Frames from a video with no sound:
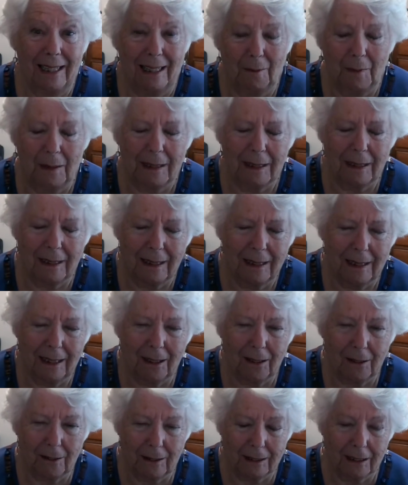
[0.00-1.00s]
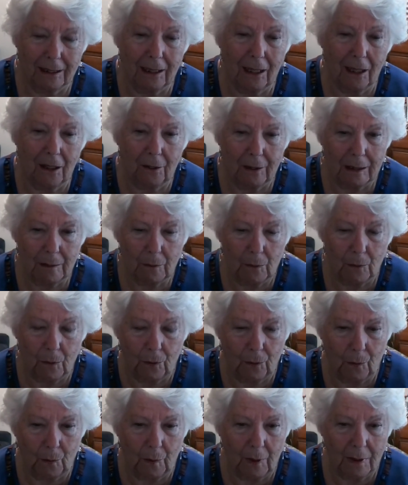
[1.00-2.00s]
I mean, I could hardly walk
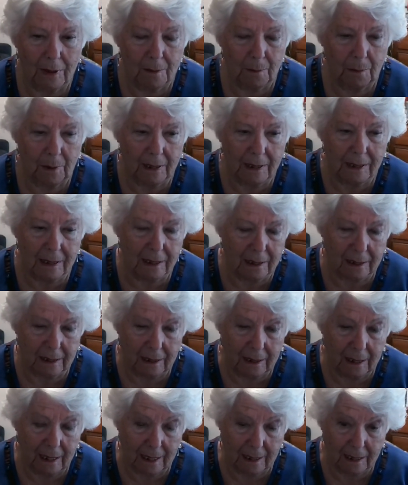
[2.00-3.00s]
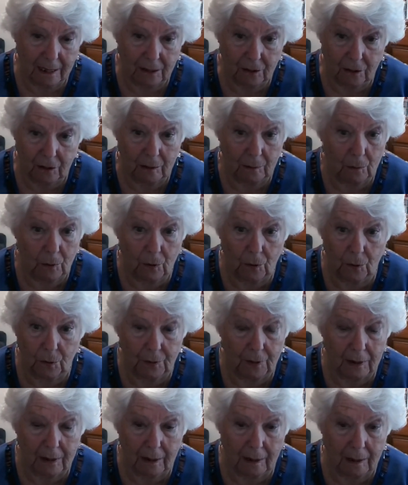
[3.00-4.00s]
from one place to the next. I couldn't walk
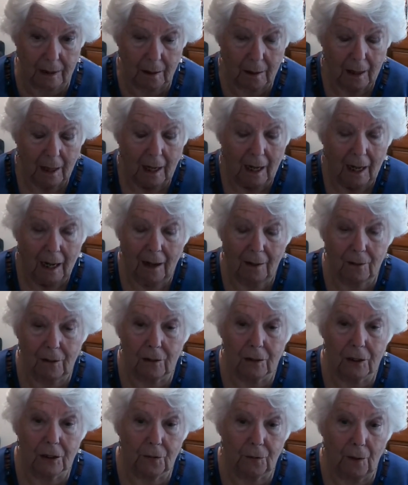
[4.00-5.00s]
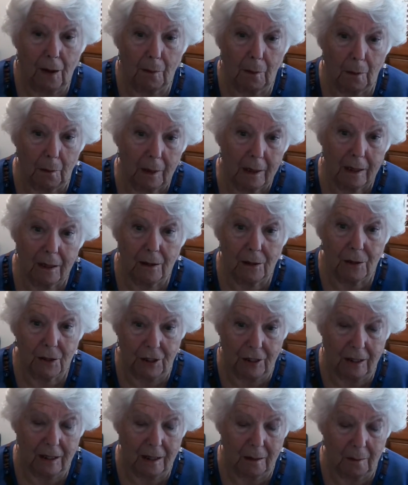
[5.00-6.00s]
from the car. I got this
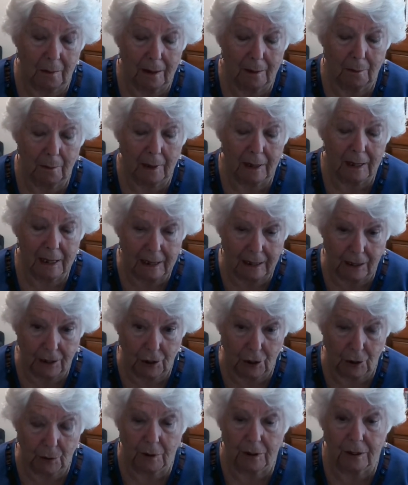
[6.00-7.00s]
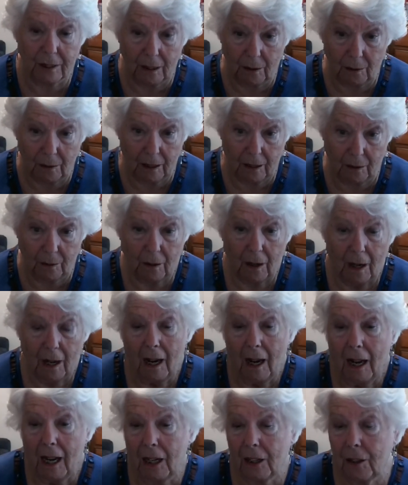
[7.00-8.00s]
fibromyalgia, and my energies were so low,
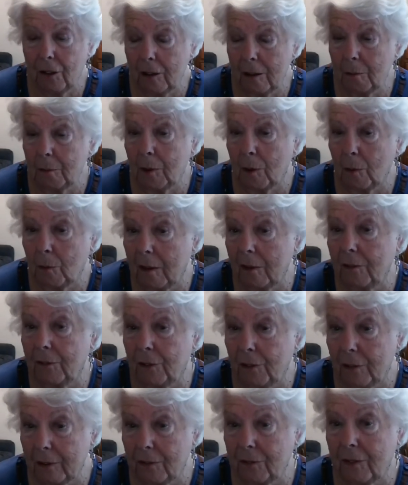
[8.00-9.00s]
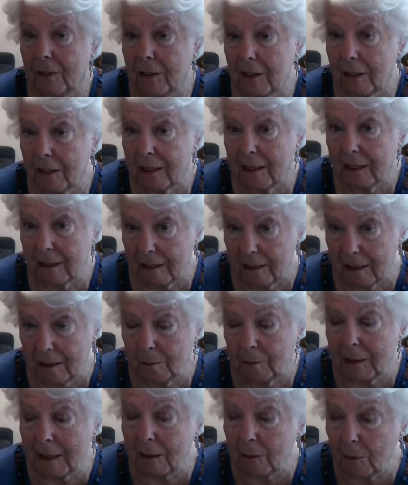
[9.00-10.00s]
I couldn't put one foot in front of the other,
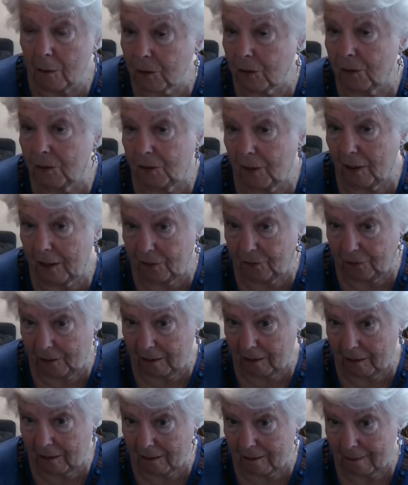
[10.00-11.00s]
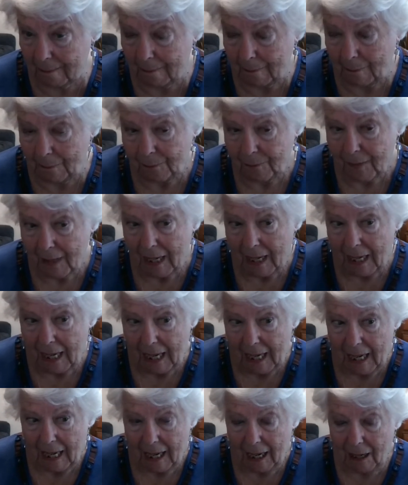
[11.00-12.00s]
but it wasn't very far.
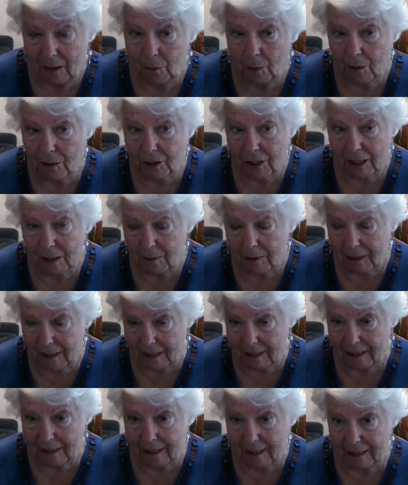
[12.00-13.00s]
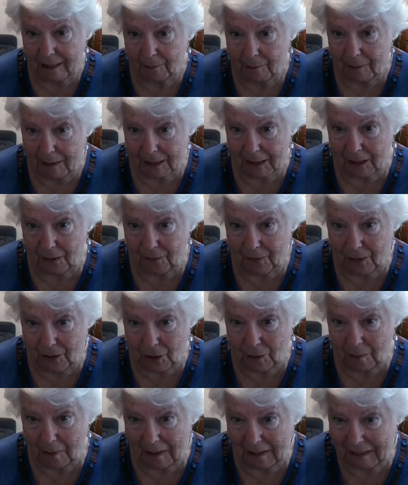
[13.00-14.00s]
And whilst I was in town, I went to the
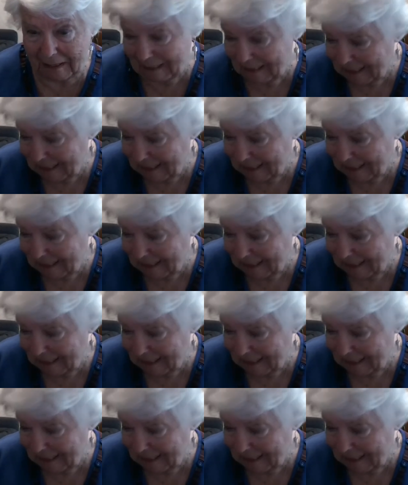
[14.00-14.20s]
fisherman.